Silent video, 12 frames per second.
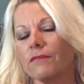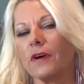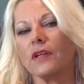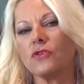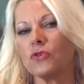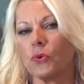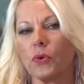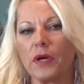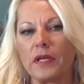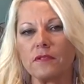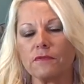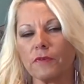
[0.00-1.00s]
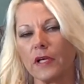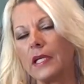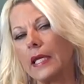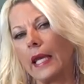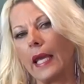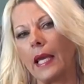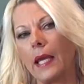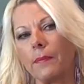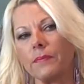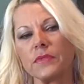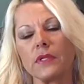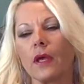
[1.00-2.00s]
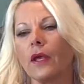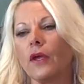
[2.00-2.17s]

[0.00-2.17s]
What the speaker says: Fun toys, fun games.